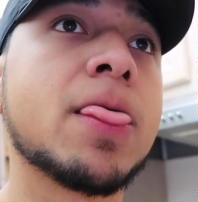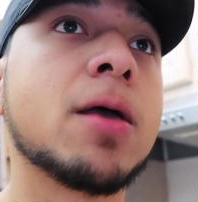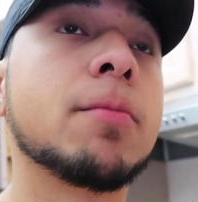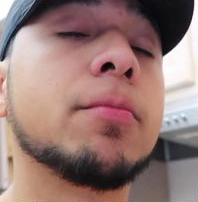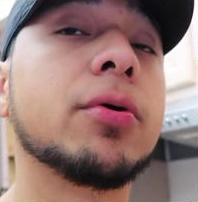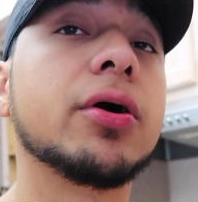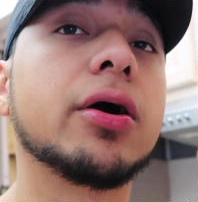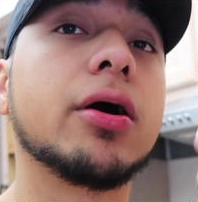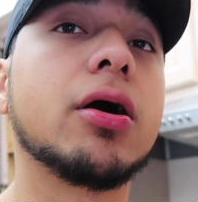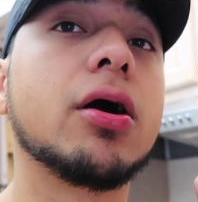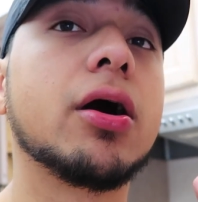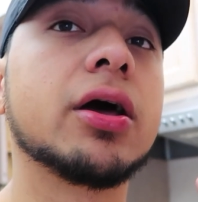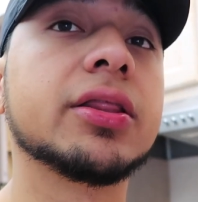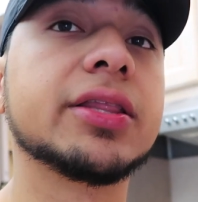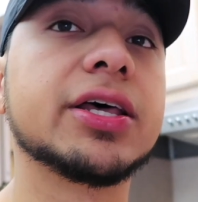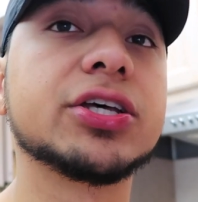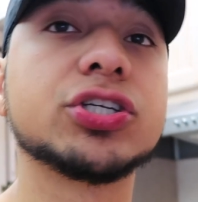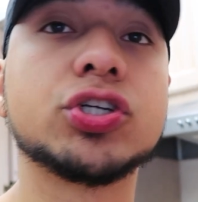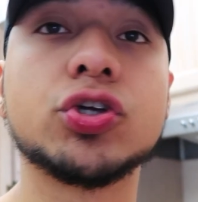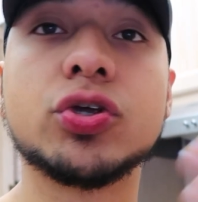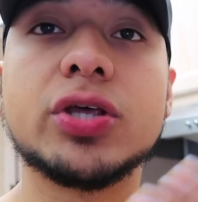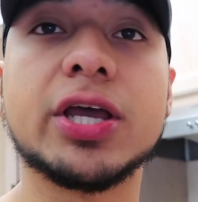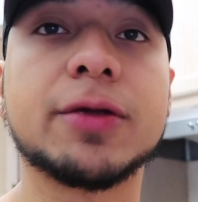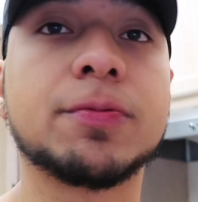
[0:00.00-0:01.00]
But
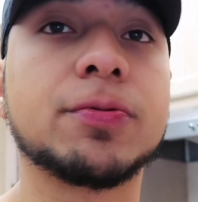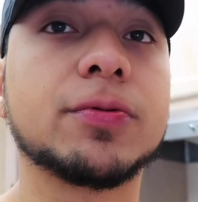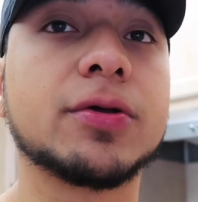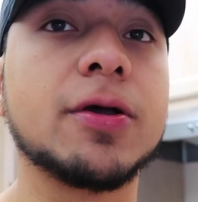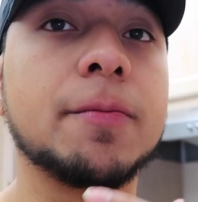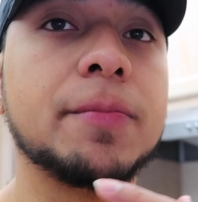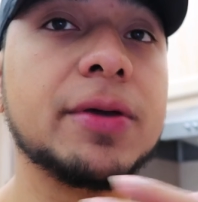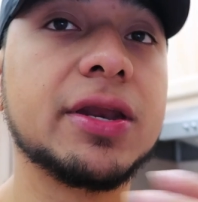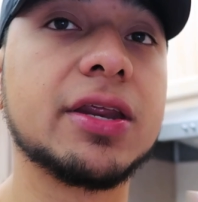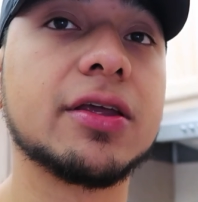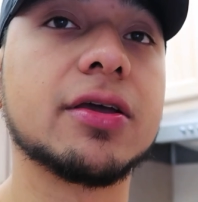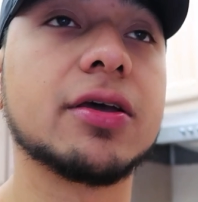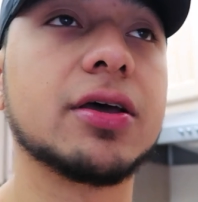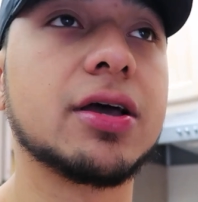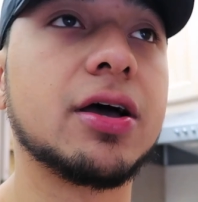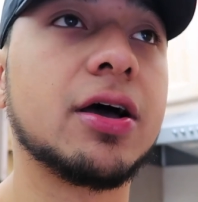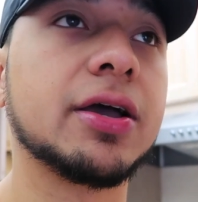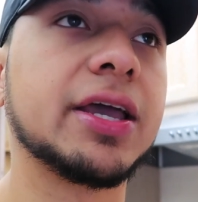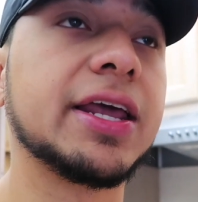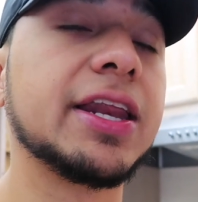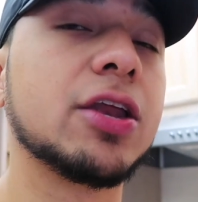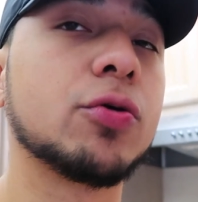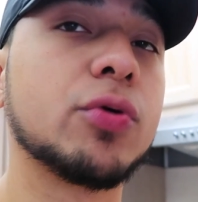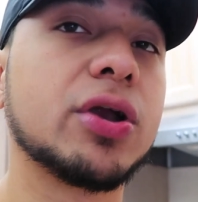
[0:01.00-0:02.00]
unless you're like competing on
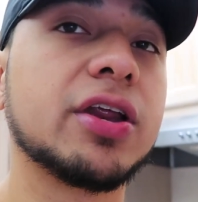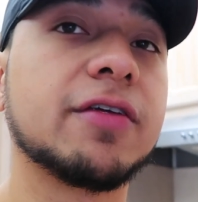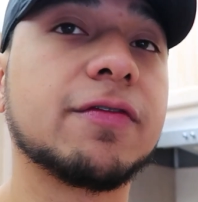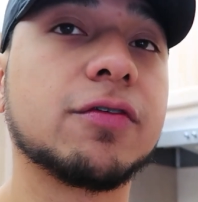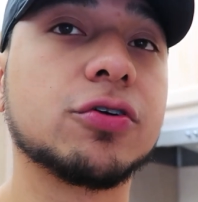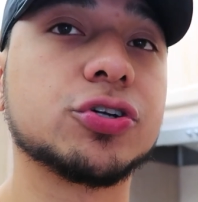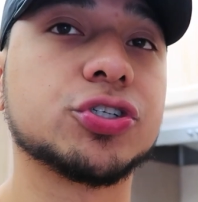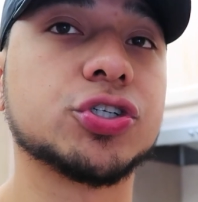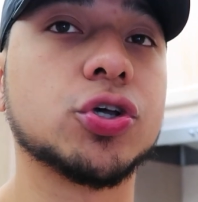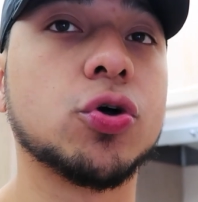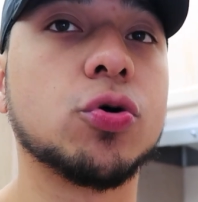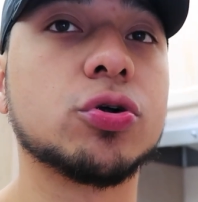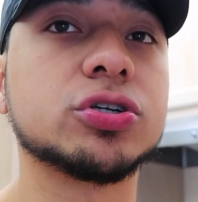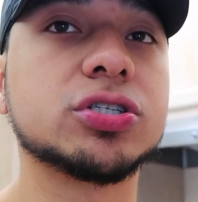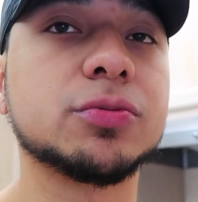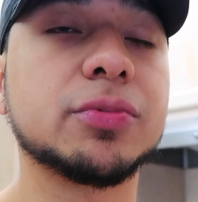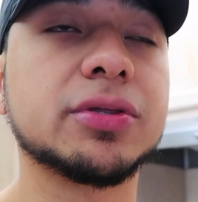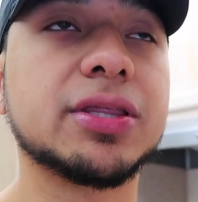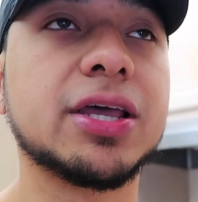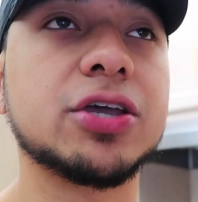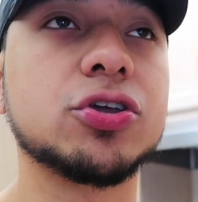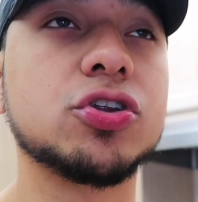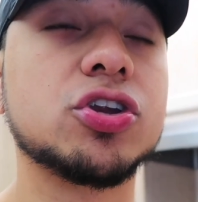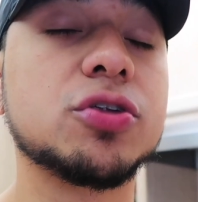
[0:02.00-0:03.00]
getting ready for a show or something
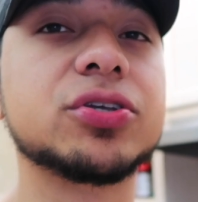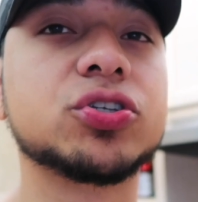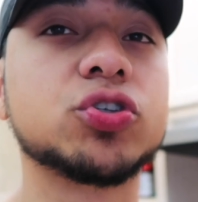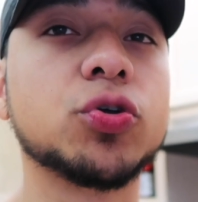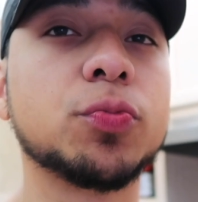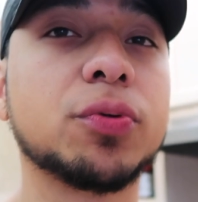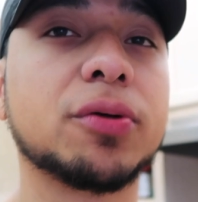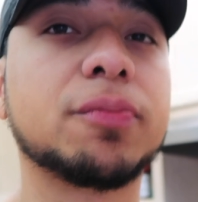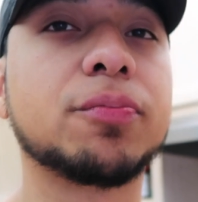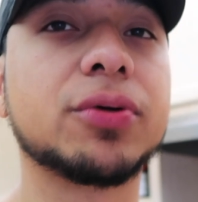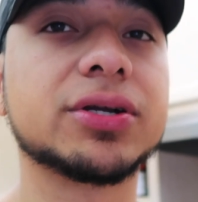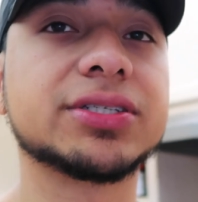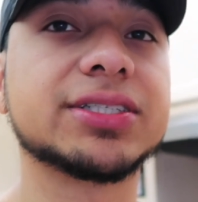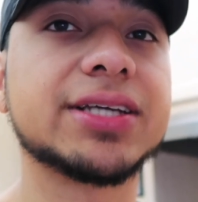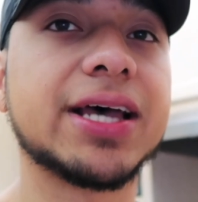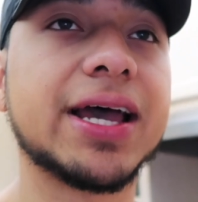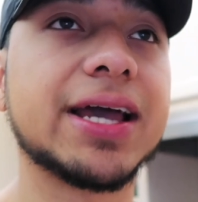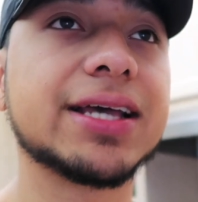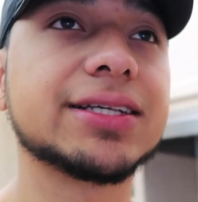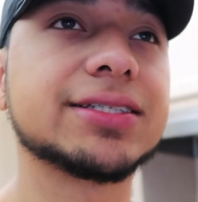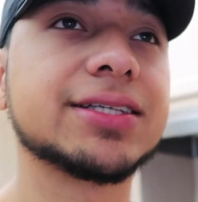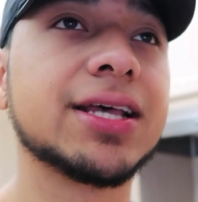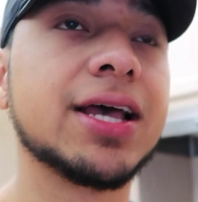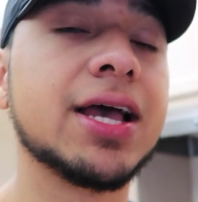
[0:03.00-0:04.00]
like that, you need super
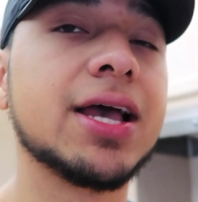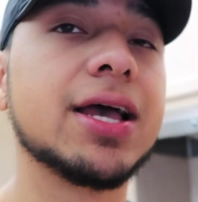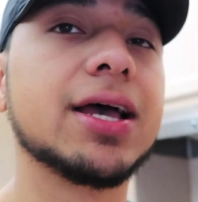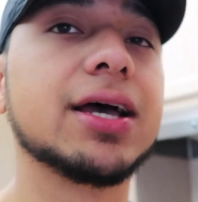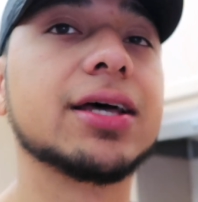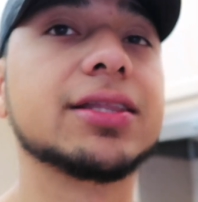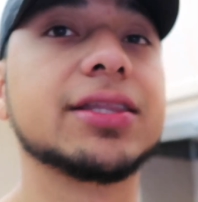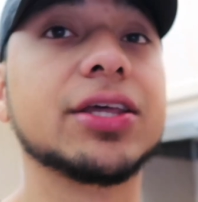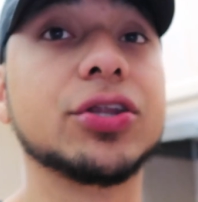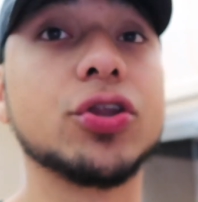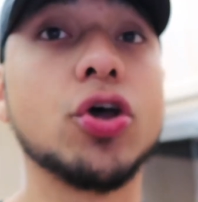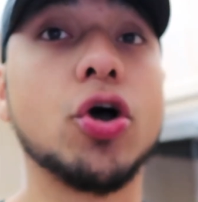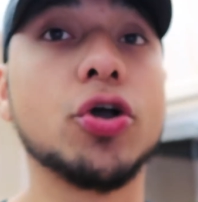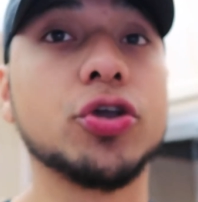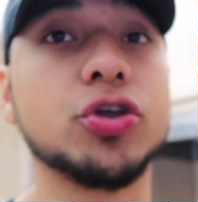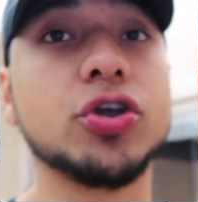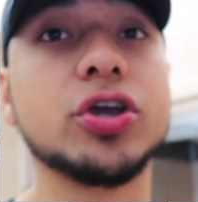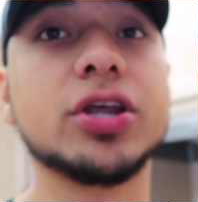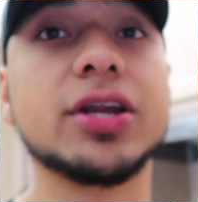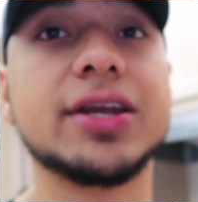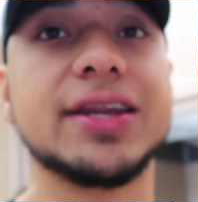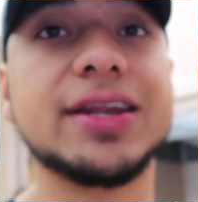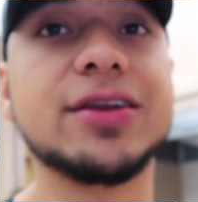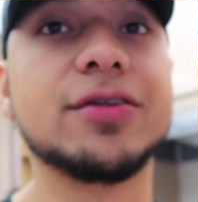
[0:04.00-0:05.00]
precise, then no, you're
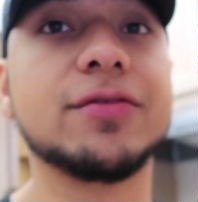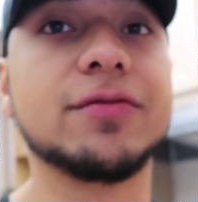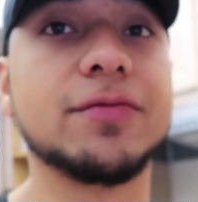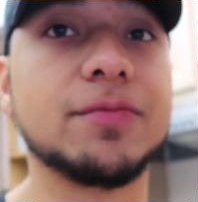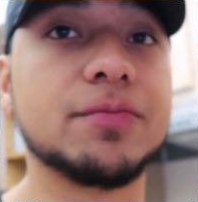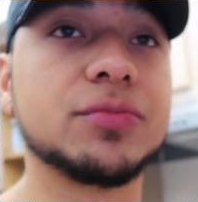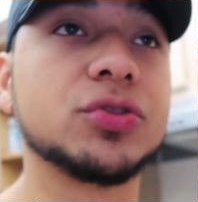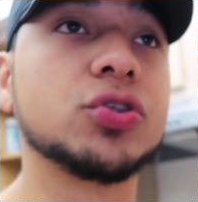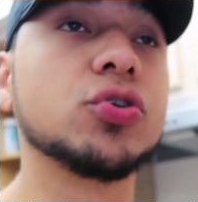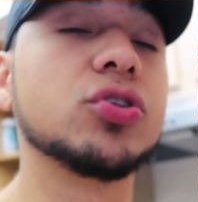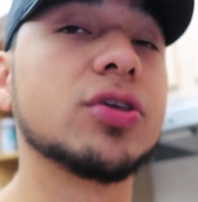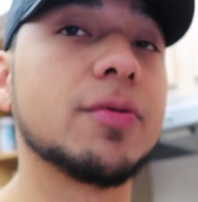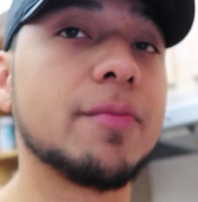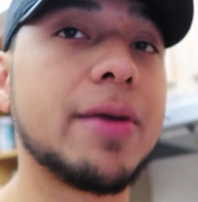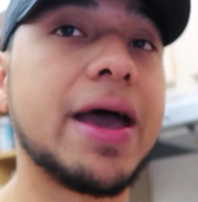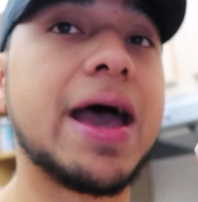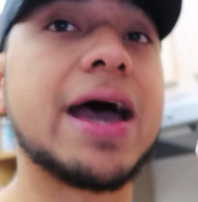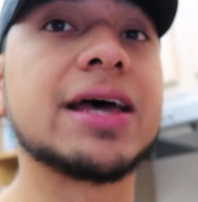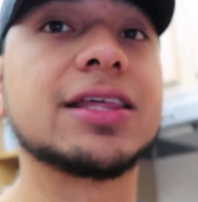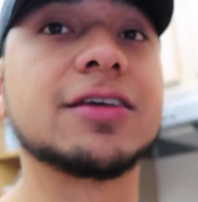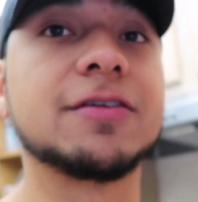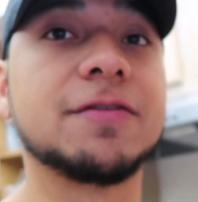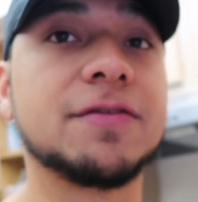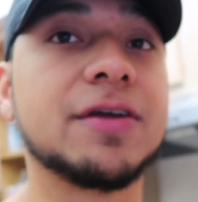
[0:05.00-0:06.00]
gonna need to do the
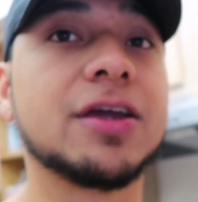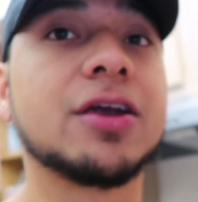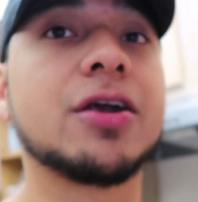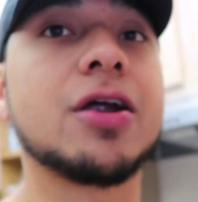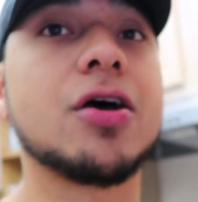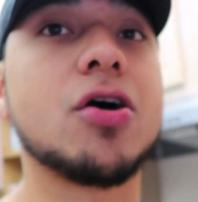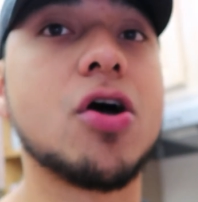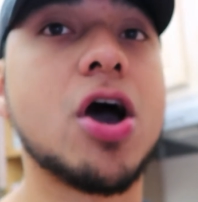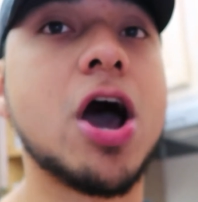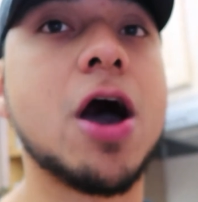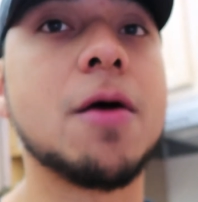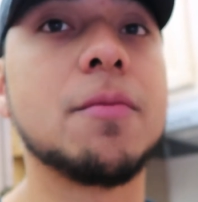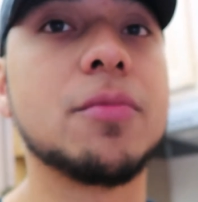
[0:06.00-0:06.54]
math and figure out how